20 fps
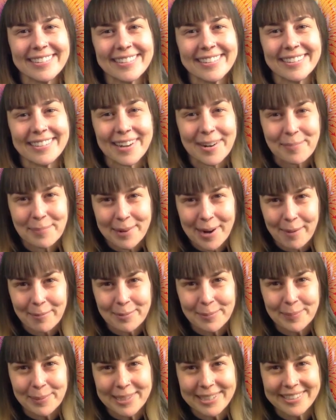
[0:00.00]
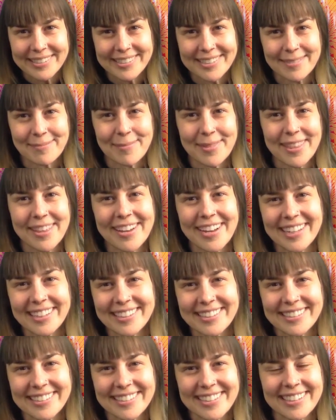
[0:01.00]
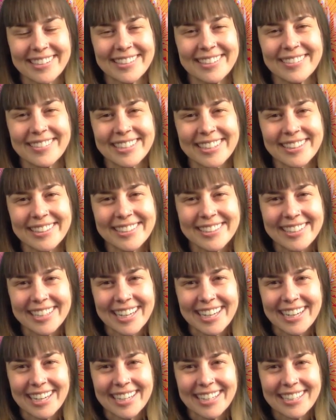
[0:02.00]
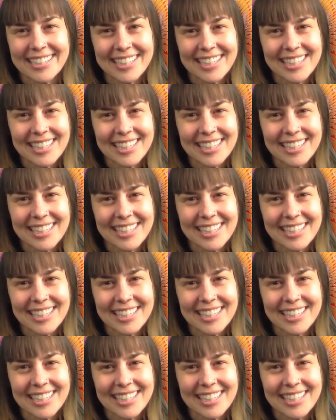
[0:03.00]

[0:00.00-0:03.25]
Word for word: there are probably some thoughts that you can look at.